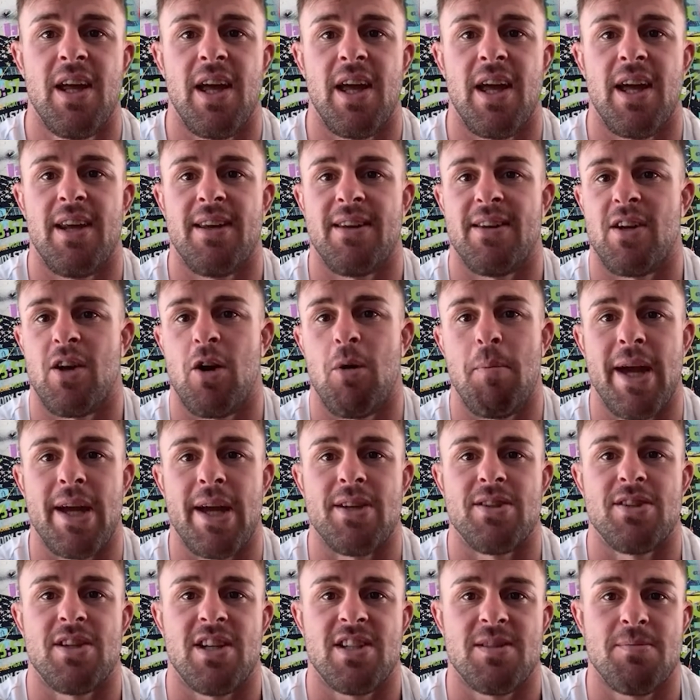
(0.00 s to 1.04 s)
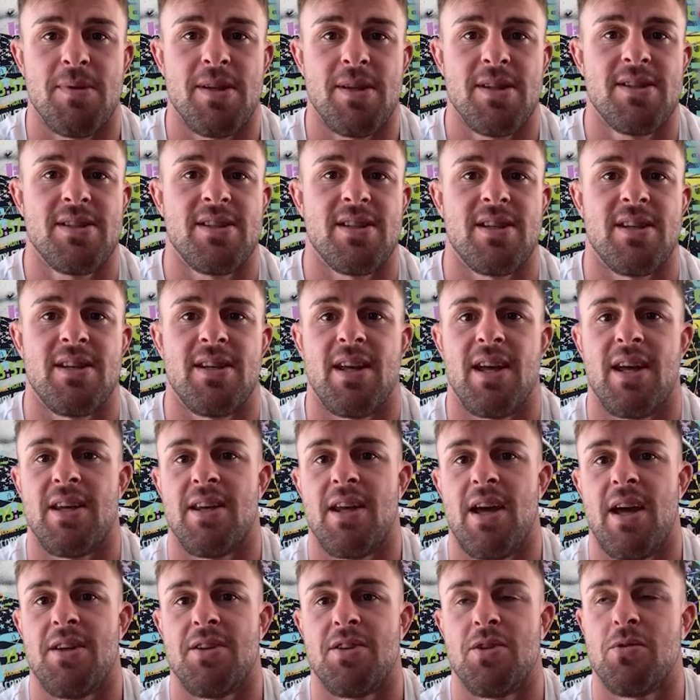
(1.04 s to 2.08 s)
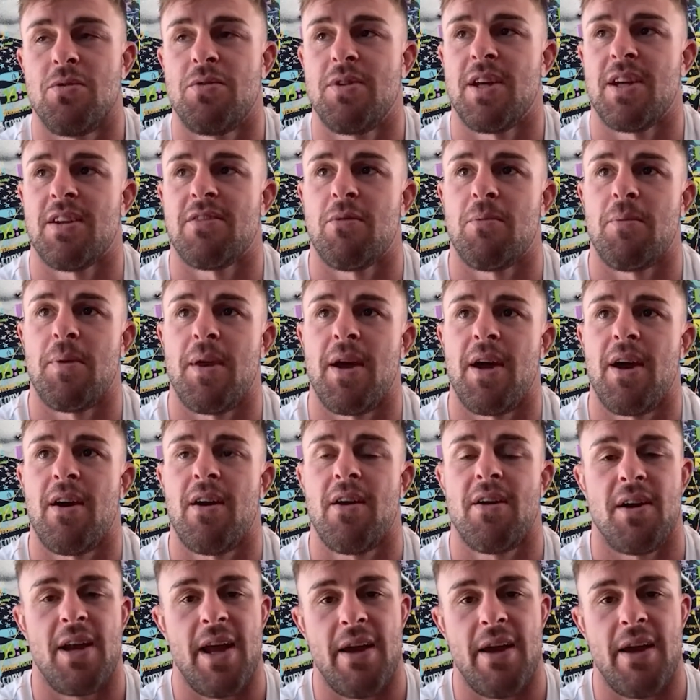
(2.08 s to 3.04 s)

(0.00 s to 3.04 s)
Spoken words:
you know, make adjustments and do things from there,